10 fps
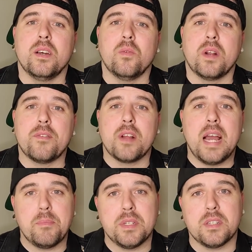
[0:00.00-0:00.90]
Whatever
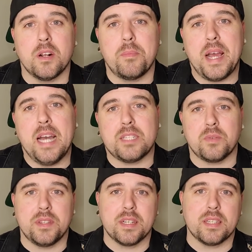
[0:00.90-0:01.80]
happens in our past,
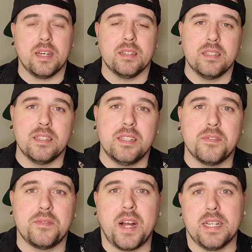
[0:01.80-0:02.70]
we think that
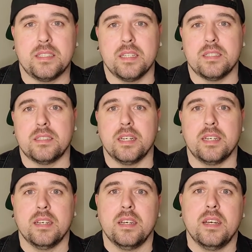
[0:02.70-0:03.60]
defines us. Like,